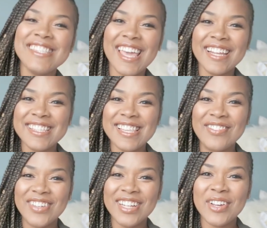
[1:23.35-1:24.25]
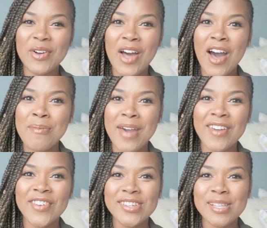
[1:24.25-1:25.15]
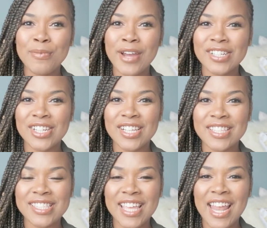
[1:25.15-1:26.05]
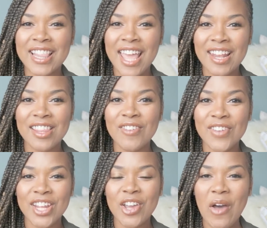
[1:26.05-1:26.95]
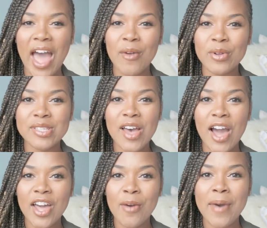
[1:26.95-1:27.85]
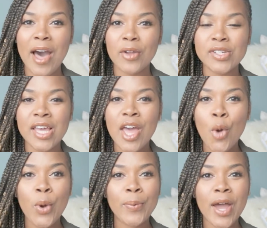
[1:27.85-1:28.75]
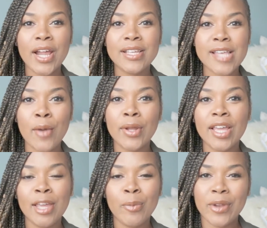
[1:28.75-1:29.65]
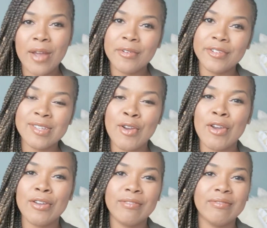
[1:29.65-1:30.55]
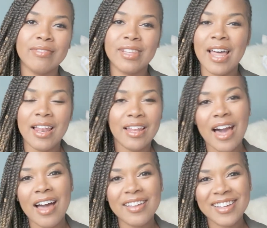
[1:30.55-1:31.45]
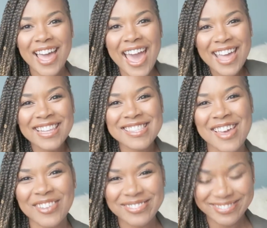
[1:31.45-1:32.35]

get into the video on my first impressions, and at the end of the video I will talk about what products I would keep, what I would return, la la la. Alright, let's go.